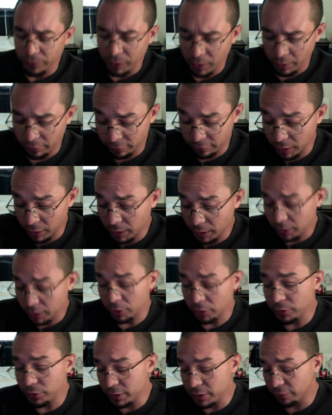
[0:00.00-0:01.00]
Fuck it,
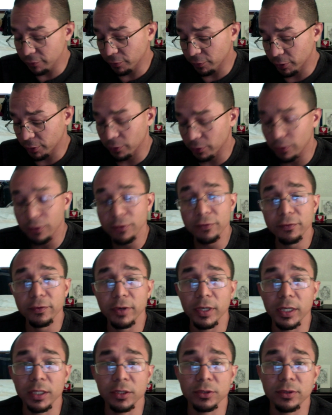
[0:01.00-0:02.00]
use it for your own
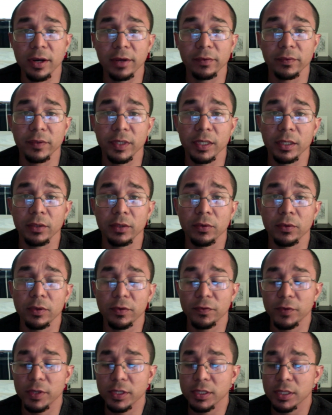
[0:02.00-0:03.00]
fucking driveway. Who the
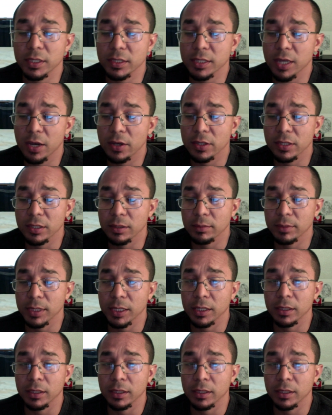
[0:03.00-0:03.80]
fuck's gonna tell you something?